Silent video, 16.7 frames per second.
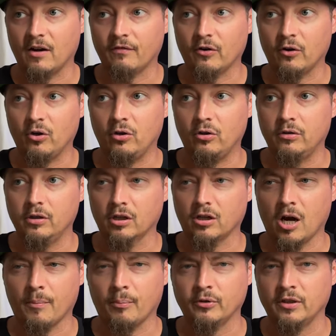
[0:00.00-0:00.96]
I've heard a
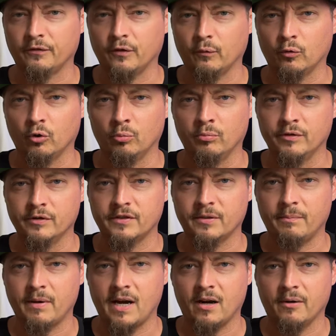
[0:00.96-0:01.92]
couple different rumors
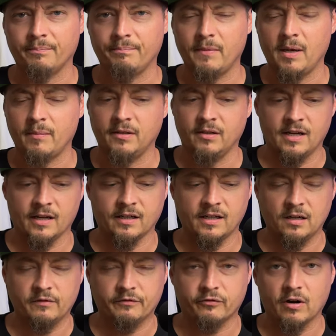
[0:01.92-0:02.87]
about maybe they're not going
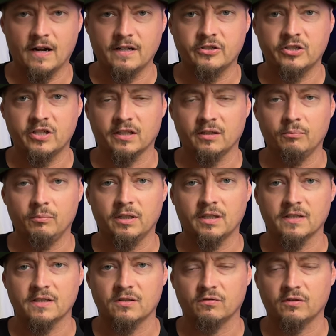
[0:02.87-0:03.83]
to have fried chicken
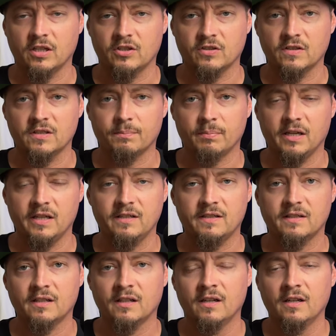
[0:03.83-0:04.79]
because of kitchen
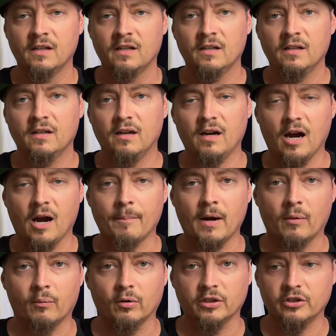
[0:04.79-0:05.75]
space. I'm
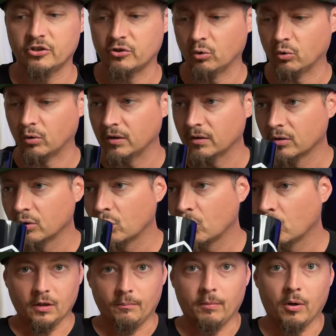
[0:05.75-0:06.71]
not really sure.
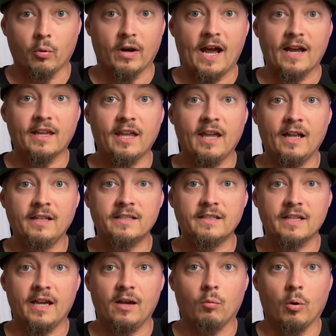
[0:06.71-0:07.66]
But what I can
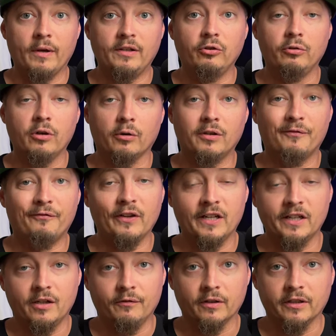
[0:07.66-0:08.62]
say and what we do know
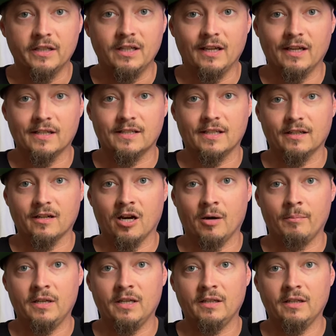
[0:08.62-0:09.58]
definitively is that
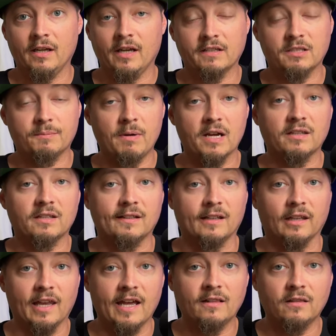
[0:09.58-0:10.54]
coming
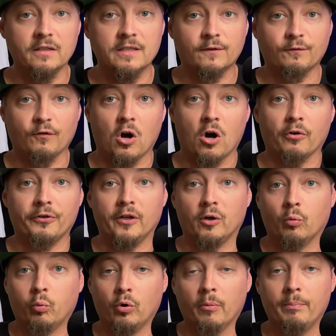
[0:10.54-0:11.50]
expected late this fall,
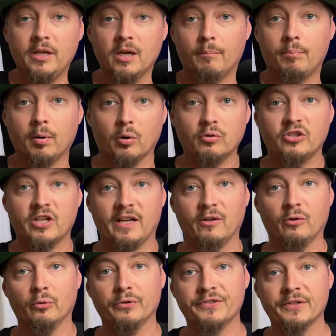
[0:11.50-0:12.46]
there will be a
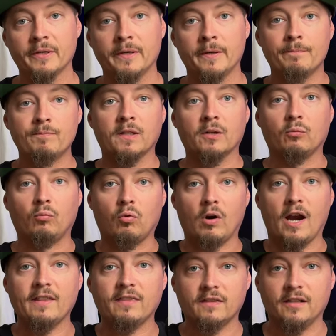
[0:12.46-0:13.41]
Bojangles
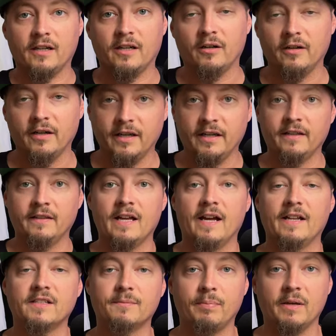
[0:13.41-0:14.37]
right there in
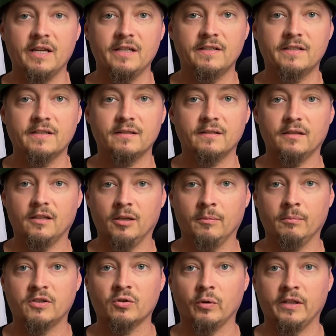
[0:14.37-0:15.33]
that space
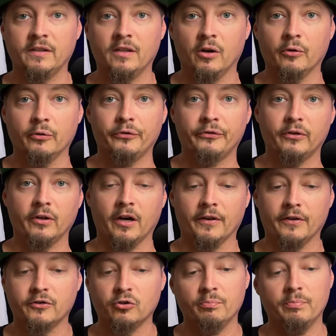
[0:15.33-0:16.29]
in between those
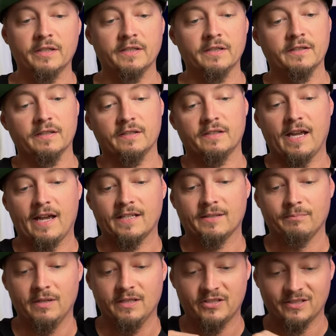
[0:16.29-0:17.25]
other two businesses
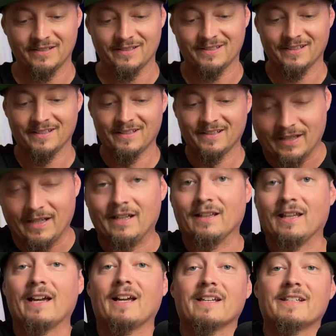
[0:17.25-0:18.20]
as mentioned.
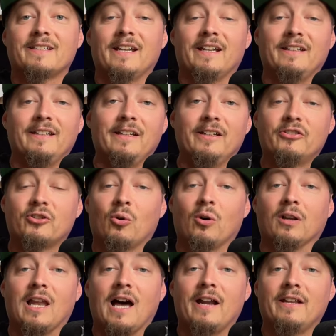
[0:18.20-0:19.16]
And like I said in the
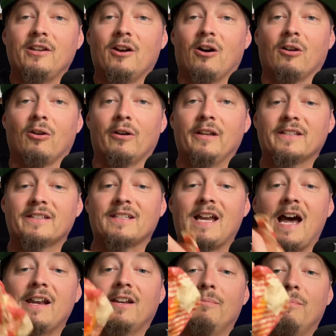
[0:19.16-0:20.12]
intro, a lot of y'all aren't
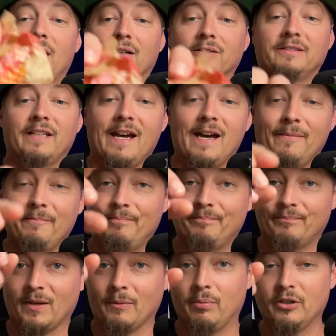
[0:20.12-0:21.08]
excited about that,
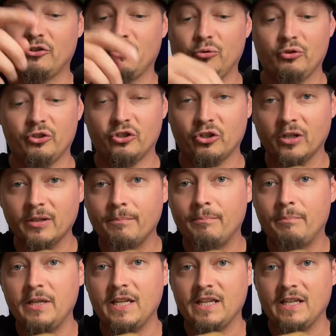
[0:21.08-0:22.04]
but you
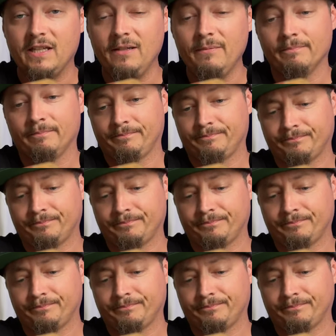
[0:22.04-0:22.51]
should be.